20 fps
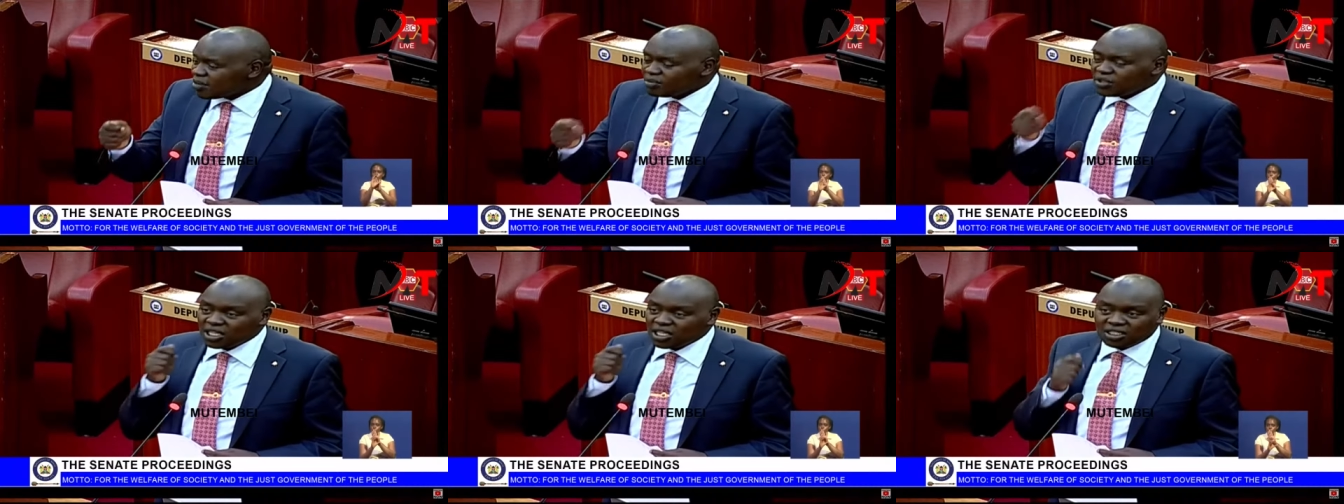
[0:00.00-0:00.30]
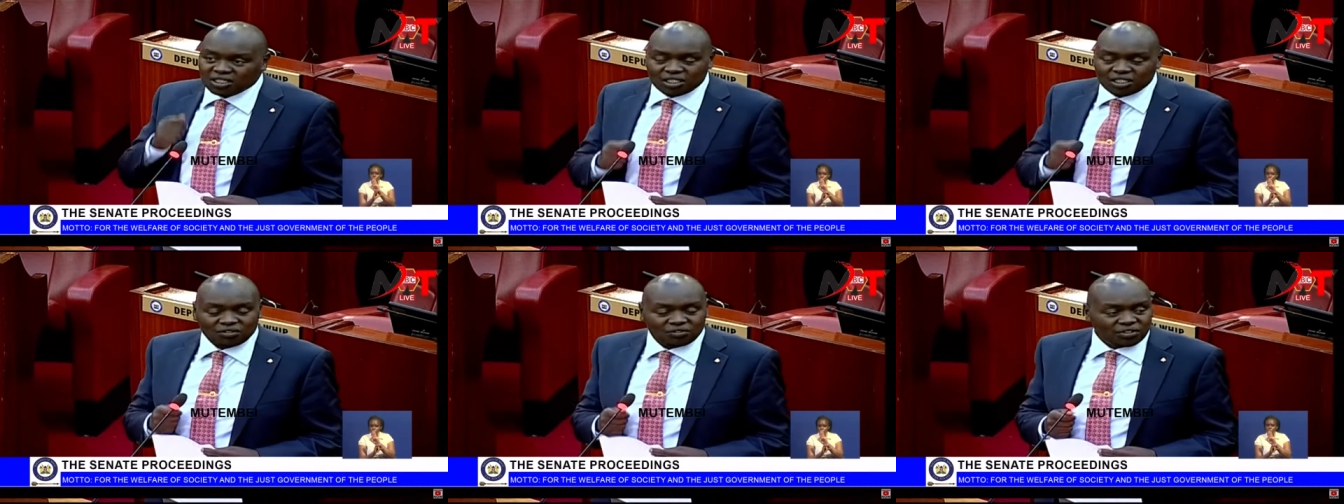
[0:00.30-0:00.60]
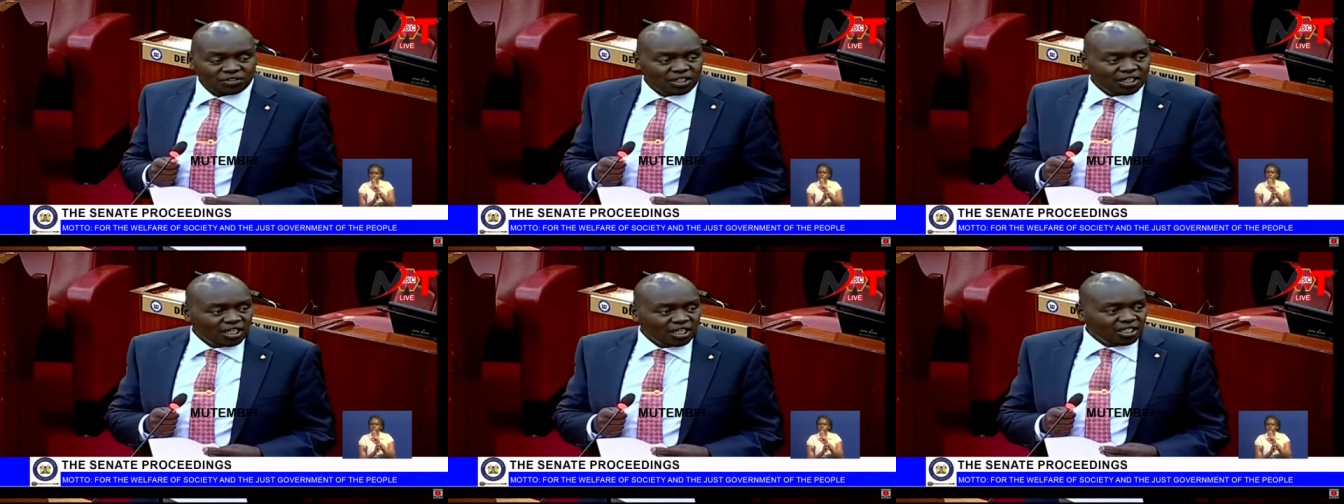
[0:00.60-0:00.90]

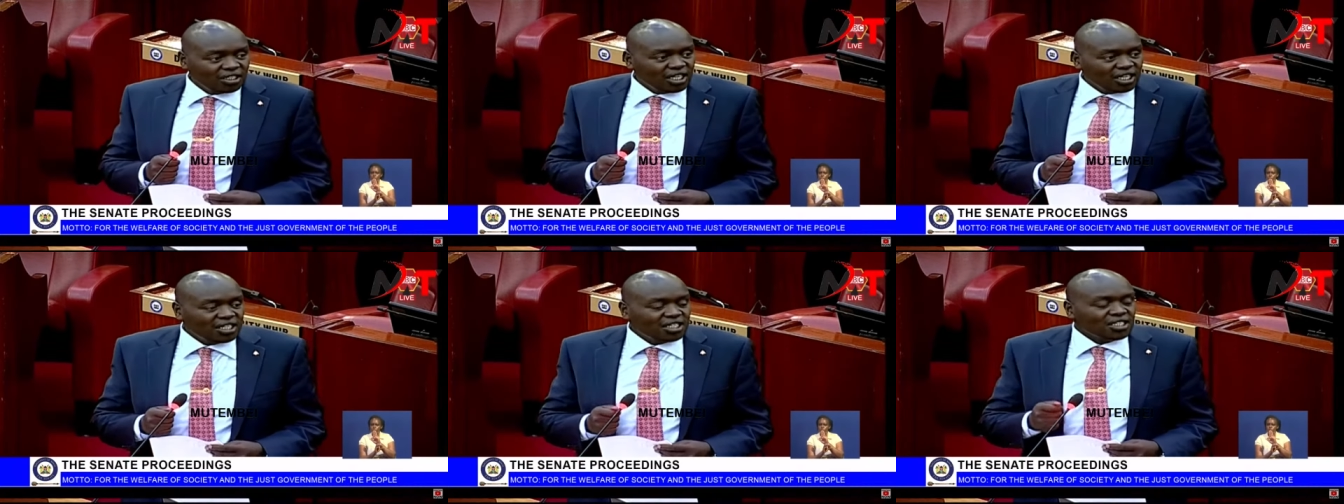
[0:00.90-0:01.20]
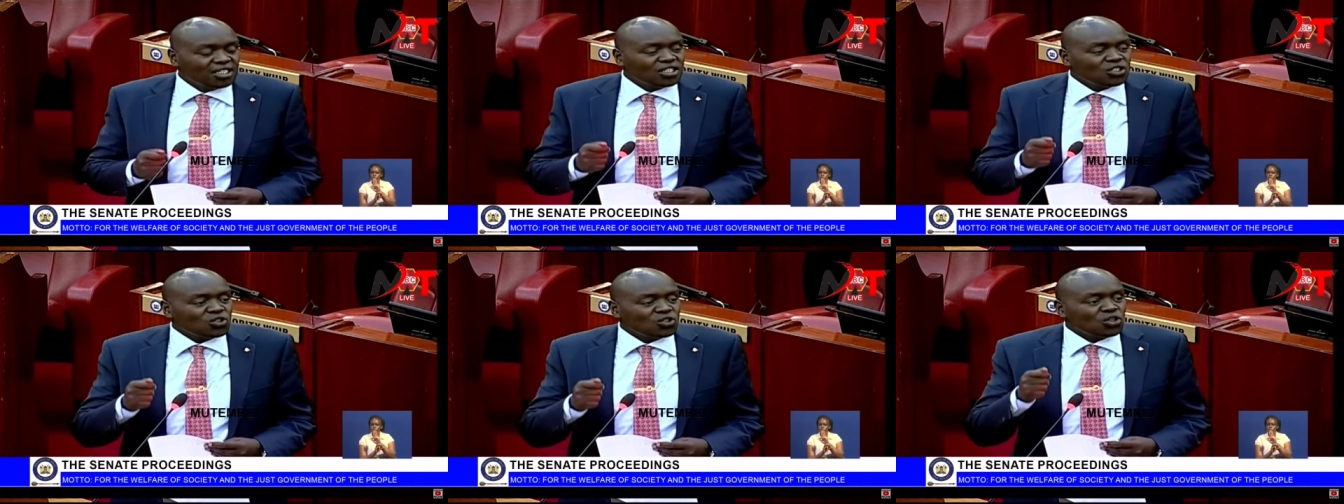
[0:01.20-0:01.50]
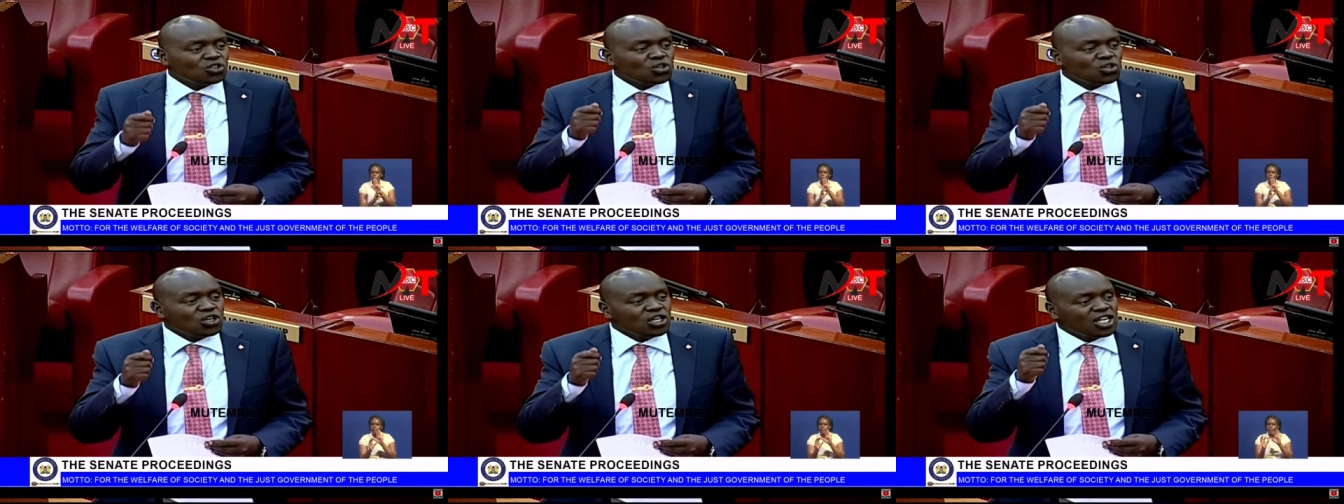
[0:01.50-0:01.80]
subjective, that it is
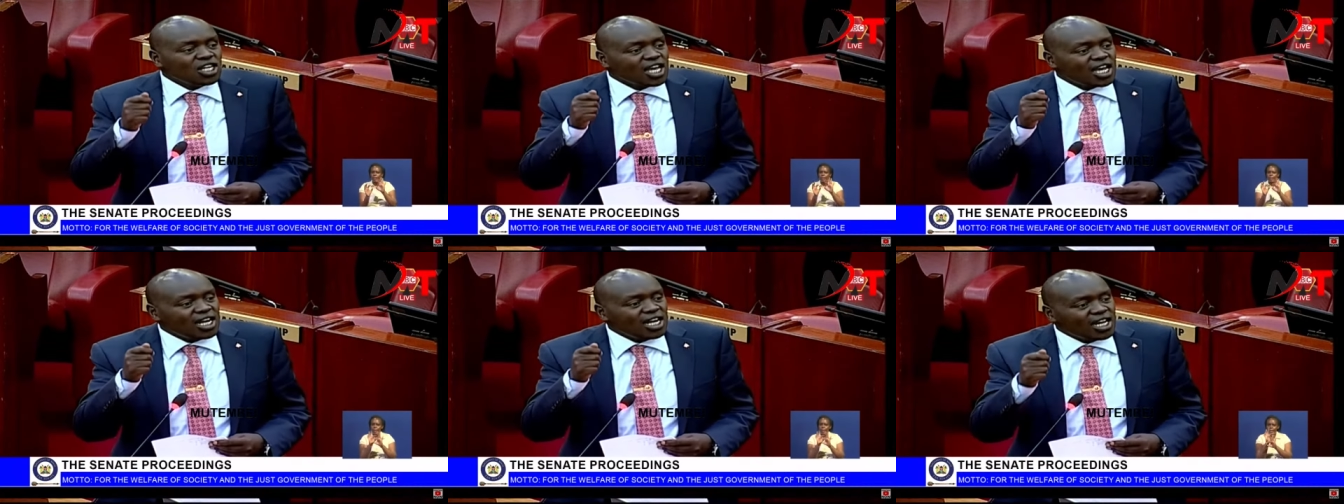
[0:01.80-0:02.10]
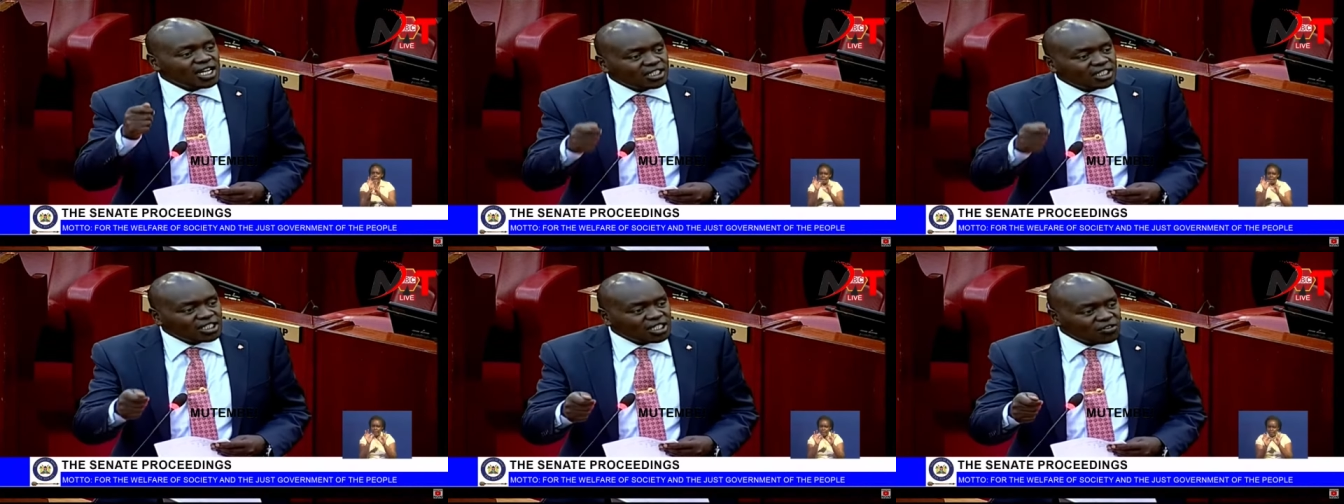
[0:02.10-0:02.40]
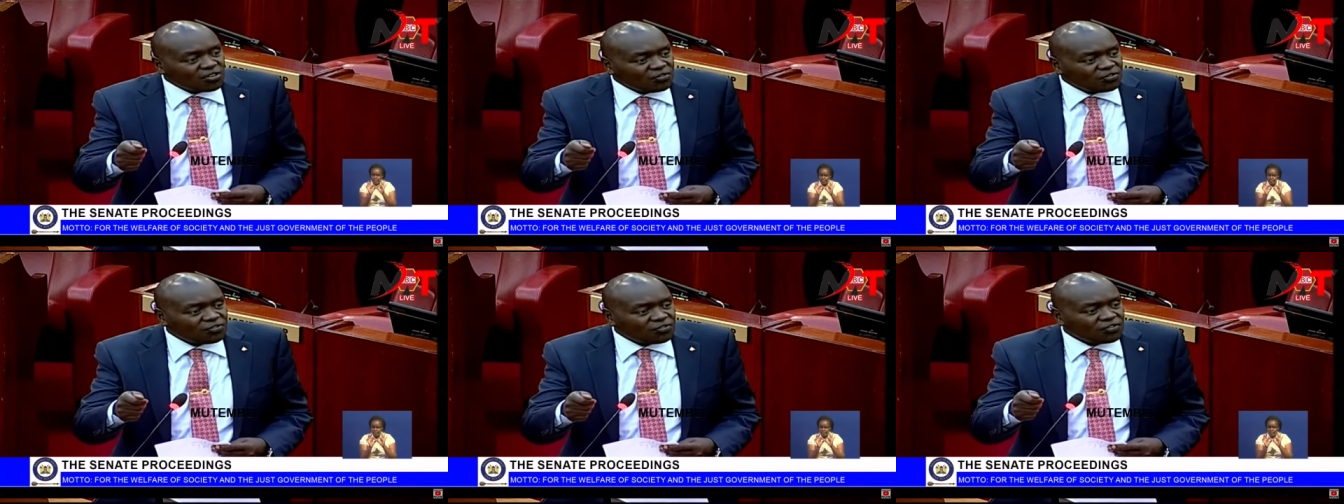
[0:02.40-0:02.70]
not only
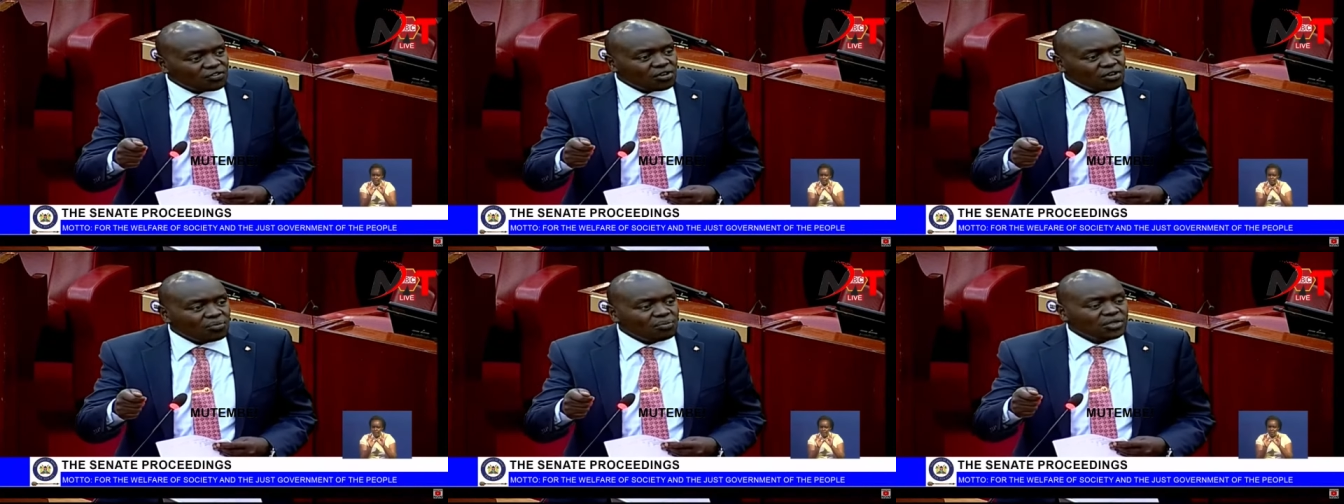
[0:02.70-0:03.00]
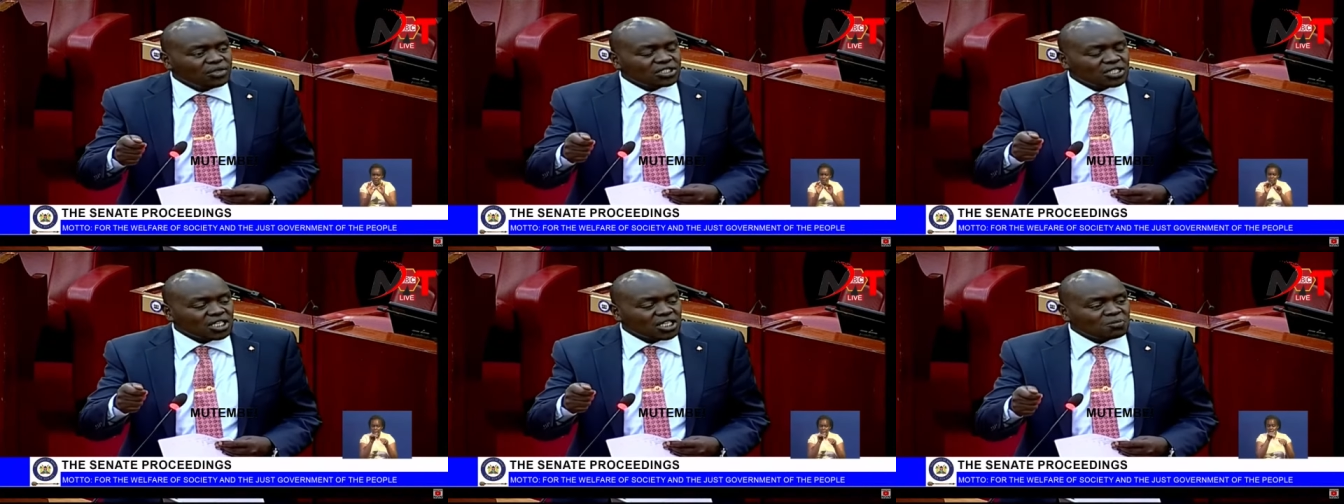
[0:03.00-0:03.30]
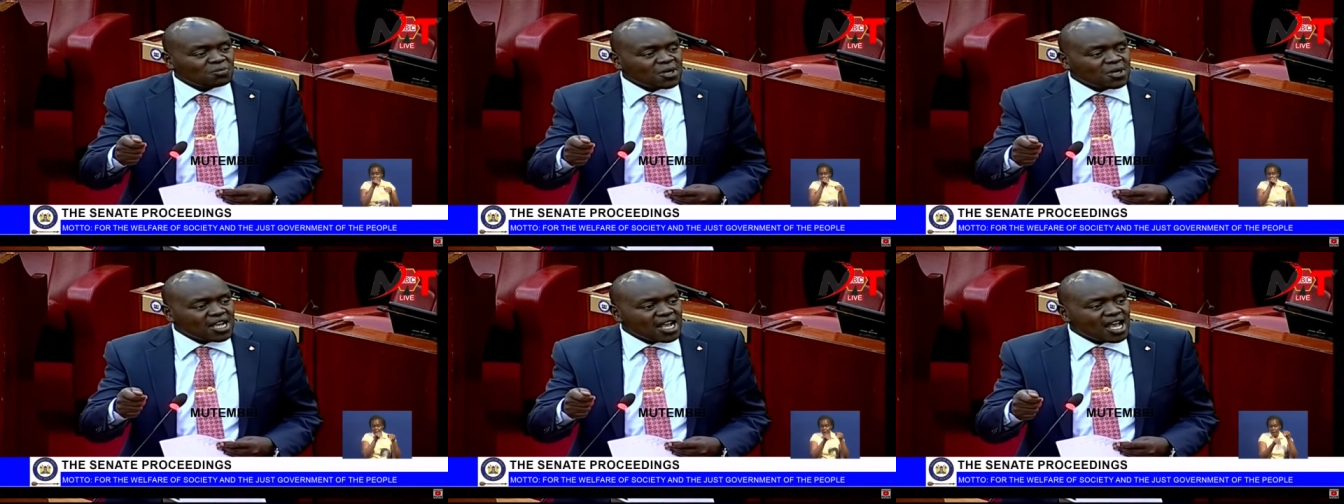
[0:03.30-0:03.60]
elective,
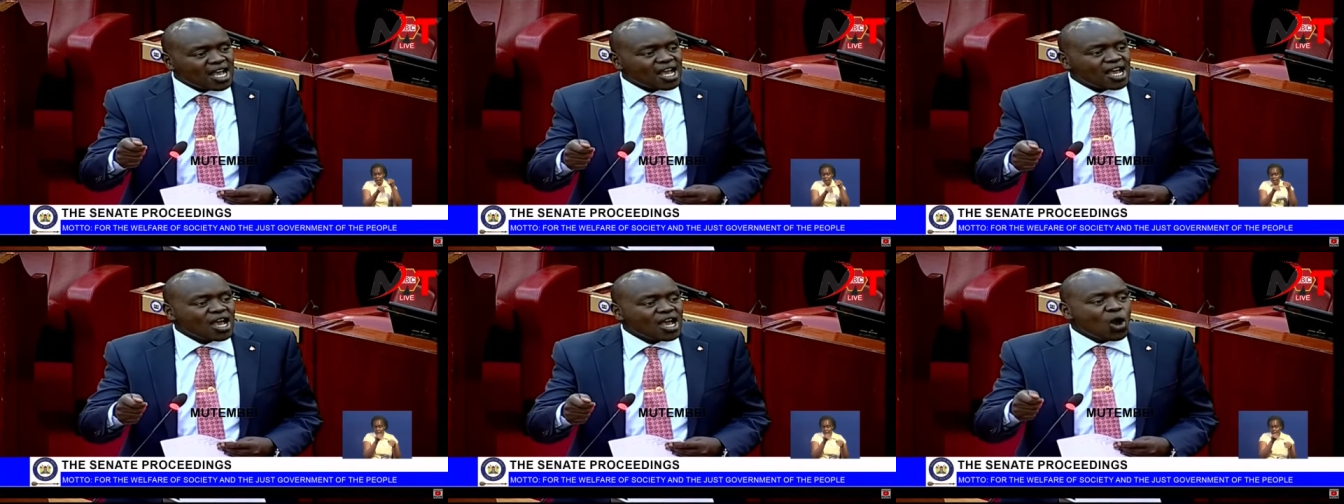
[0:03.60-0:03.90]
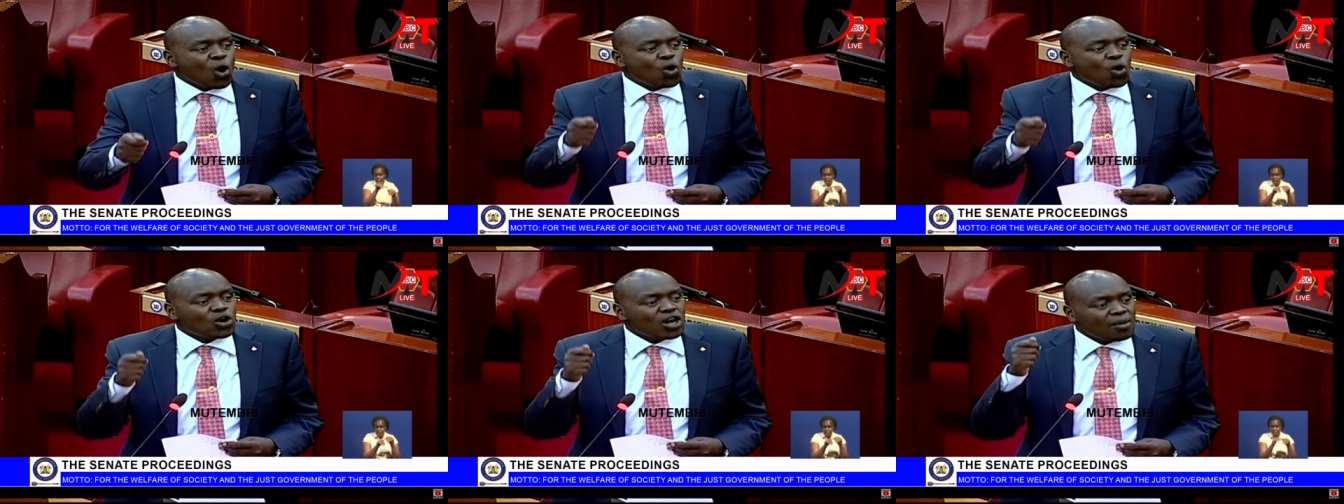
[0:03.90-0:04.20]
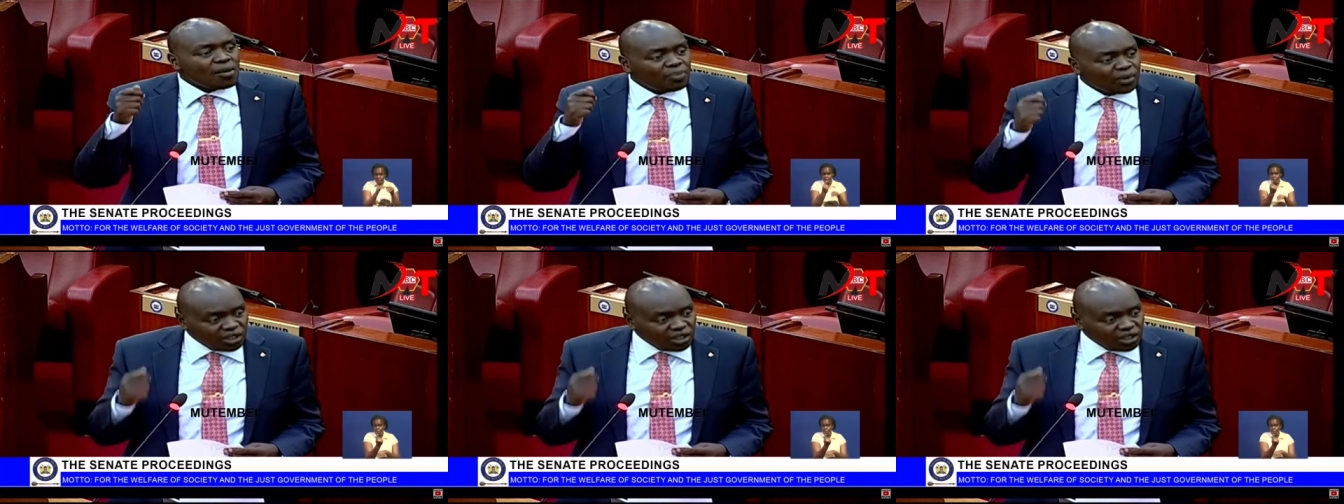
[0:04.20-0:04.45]
Mr. Speaker, or